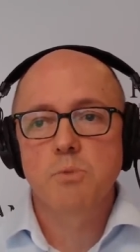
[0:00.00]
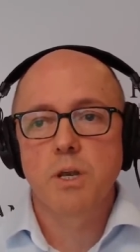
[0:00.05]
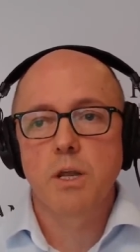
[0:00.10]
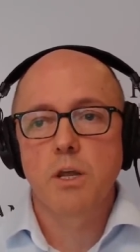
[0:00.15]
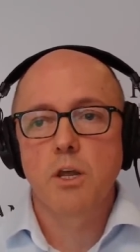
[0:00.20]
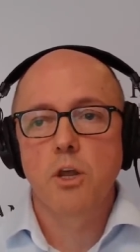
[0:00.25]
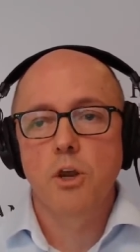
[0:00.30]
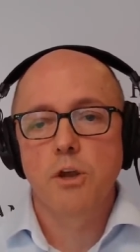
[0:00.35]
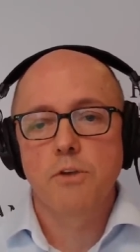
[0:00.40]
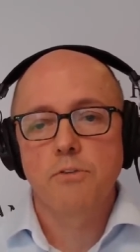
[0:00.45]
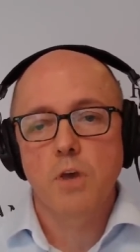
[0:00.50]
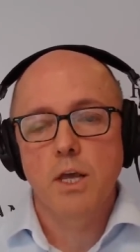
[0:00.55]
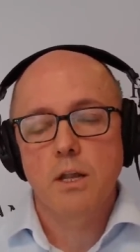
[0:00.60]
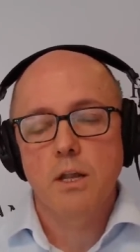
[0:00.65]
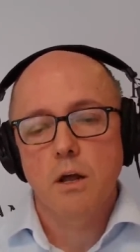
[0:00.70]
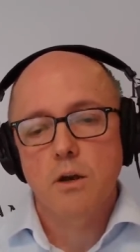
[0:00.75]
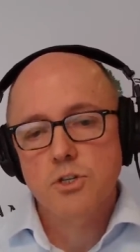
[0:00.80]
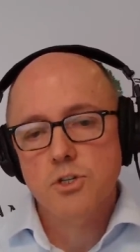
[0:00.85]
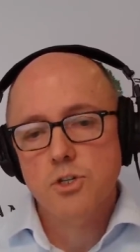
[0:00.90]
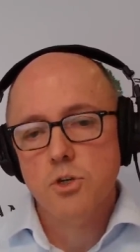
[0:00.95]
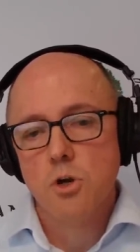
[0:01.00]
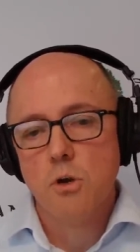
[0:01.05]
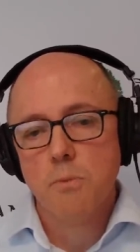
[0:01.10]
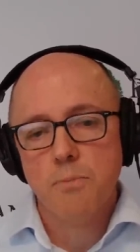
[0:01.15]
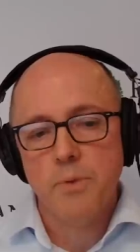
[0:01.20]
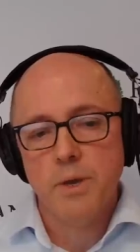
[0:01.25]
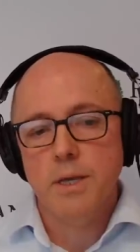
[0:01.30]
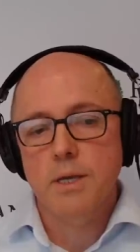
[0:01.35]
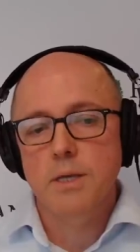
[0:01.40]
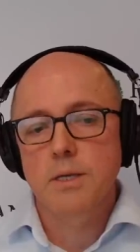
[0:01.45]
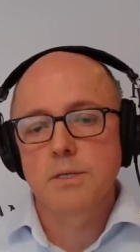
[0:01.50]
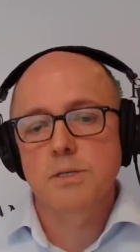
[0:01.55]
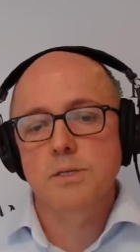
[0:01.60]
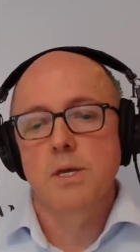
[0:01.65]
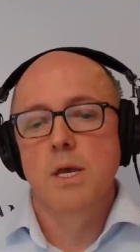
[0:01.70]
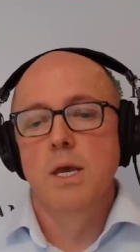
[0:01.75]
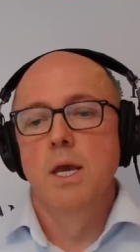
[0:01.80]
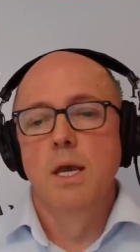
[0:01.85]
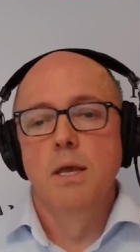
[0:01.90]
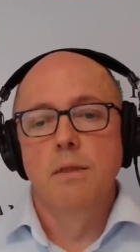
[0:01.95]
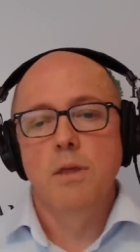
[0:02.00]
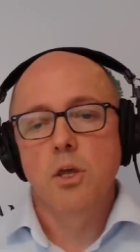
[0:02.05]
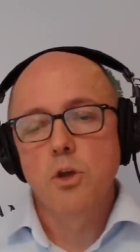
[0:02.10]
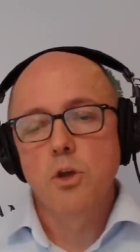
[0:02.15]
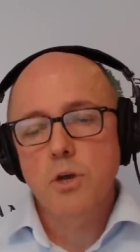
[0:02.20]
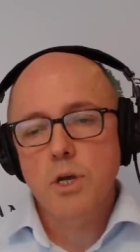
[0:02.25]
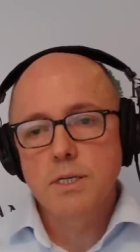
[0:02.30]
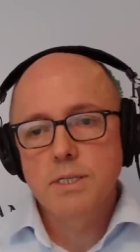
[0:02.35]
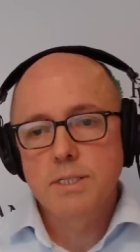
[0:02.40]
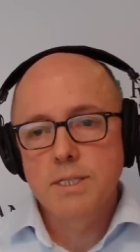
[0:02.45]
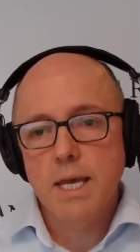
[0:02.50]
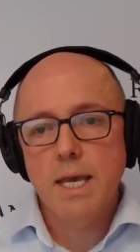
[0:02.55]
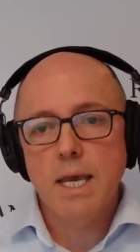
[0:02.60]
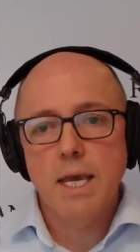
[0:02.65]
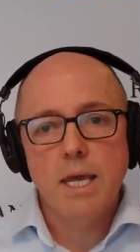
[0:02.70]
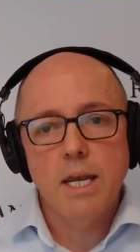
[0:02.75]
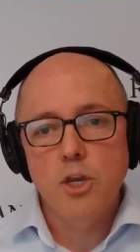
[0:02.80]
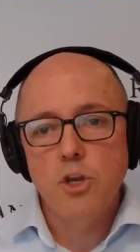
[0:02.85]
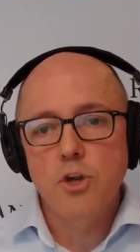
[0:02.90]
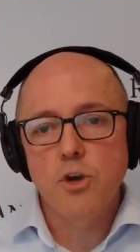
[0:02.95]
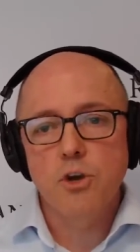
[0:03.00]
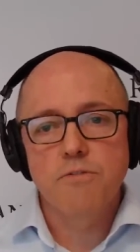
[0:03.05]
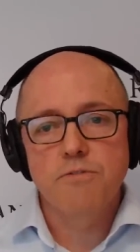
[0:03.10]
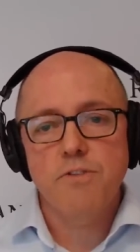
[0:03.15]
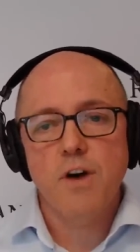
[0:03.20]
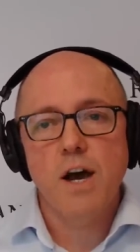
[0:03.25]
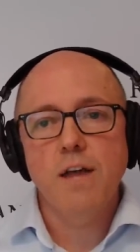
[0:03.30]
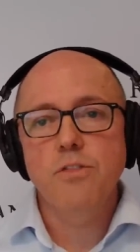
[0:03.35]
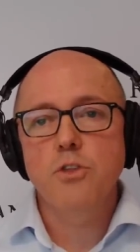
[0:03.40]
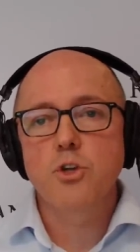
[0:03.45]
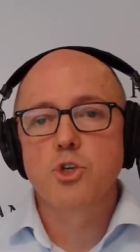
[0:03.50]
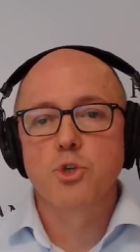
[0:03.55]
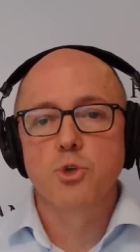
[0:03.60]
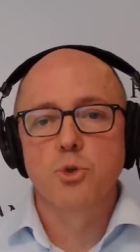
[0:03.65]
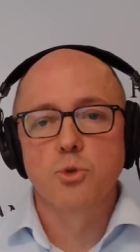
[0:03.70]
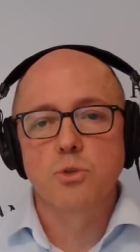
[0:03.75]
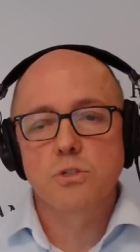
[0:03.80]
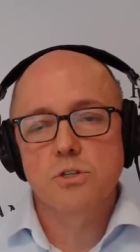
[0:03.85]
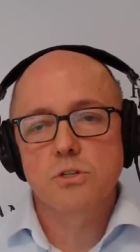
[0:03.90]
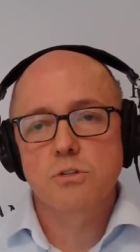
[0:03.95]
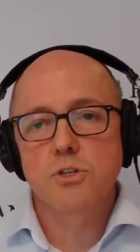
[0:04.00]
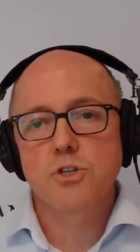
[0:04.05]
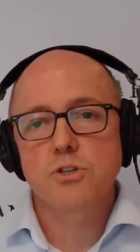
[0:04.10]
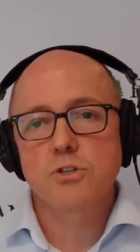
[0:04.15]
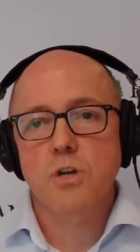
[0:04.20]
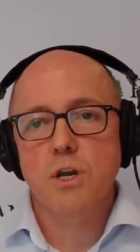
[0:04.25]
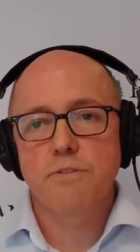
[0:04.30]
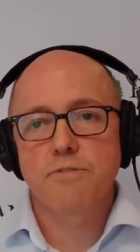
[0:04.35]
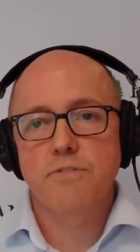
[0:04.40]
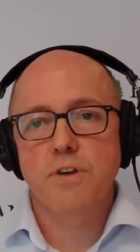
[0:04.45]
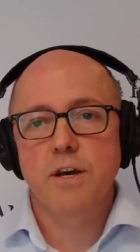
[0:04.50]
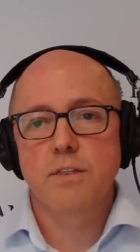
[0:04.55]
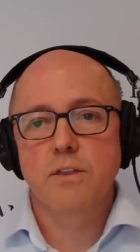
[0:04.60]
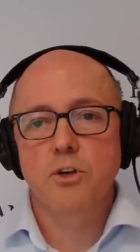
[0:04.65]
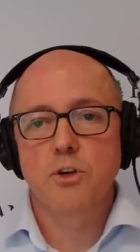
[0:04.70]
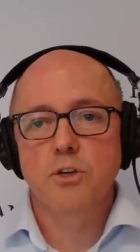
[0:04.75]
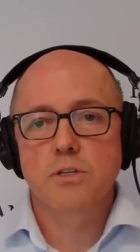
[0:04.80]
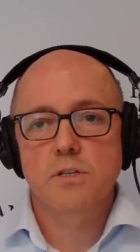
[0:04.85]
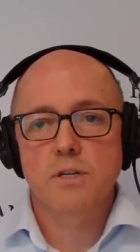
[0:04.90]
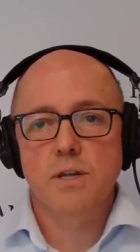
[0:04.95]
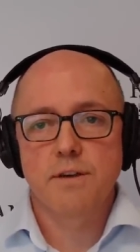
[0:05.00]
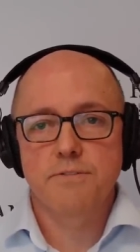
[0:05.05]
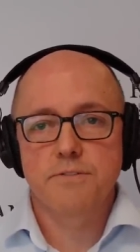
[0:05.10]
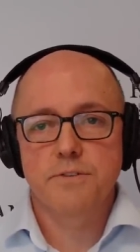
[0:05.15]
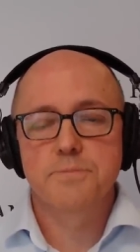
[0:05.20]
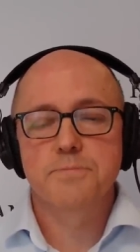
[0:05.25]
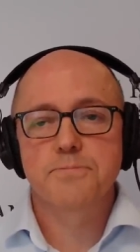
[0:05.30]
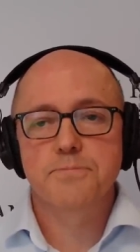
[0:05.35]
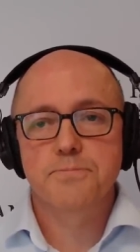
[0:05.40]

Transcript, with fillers: But, it, you know, if, it, on a stock pickers thing, you can dig in and you can find the jewels, just trying to find the good stuff.